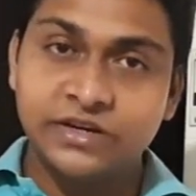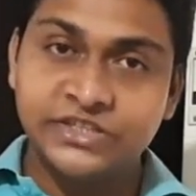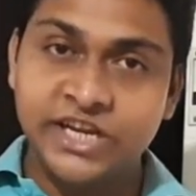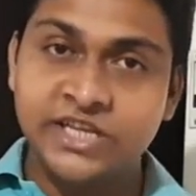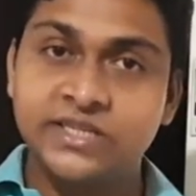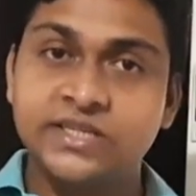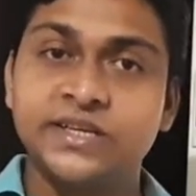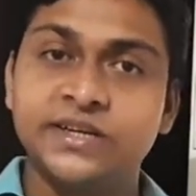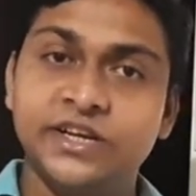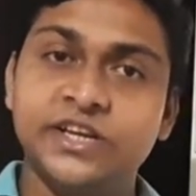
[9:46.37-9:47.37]
changes
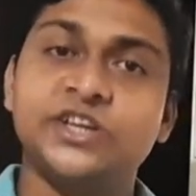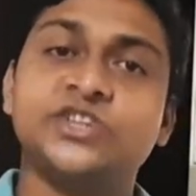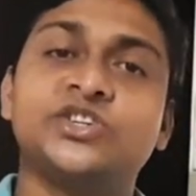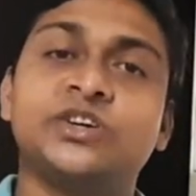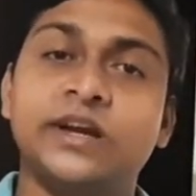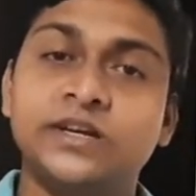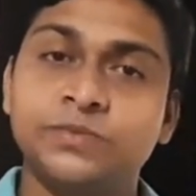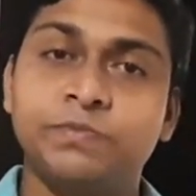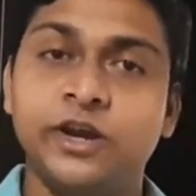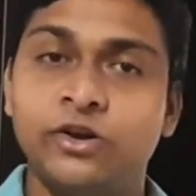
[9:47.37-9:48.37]
in direction and
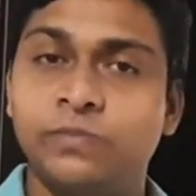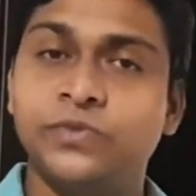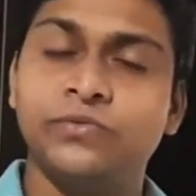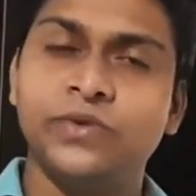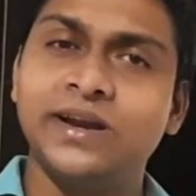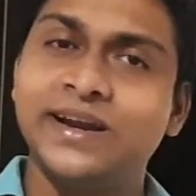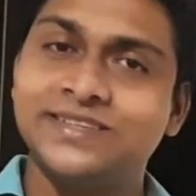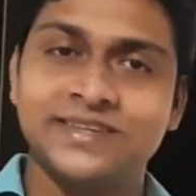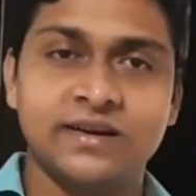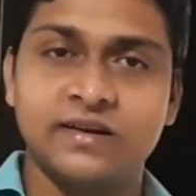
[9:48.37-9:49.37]
speed of the wind,
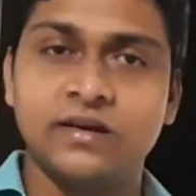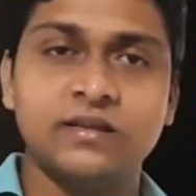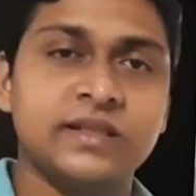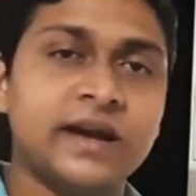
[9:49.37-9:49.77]
etc.